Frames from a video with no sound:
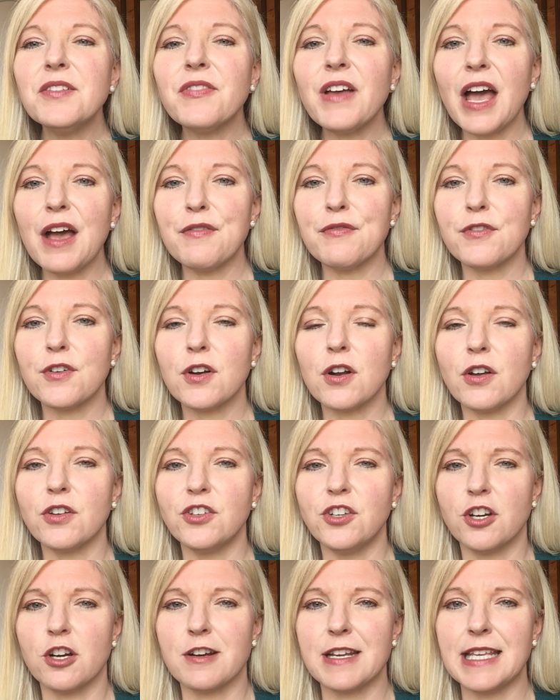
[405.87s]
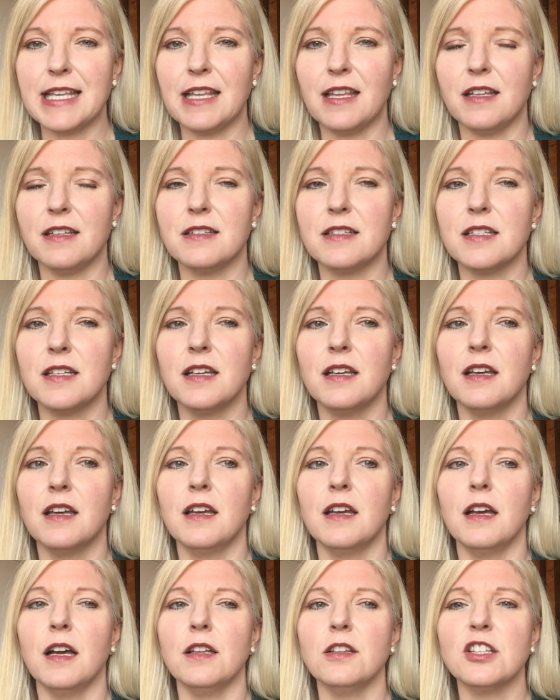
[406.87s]
of effort on your end,
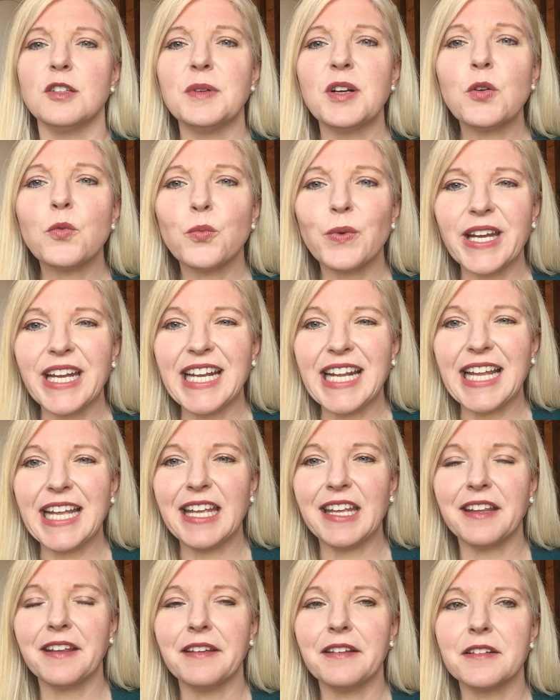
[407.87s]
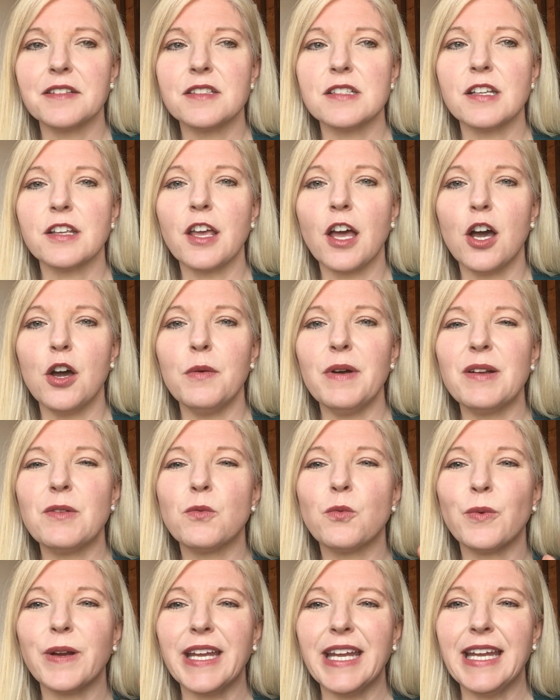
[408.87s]
a little bit of reading, to go and
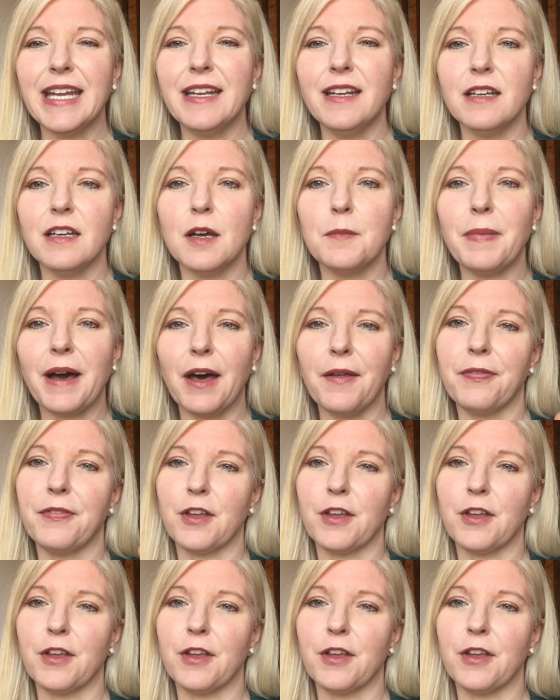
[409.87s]
read about the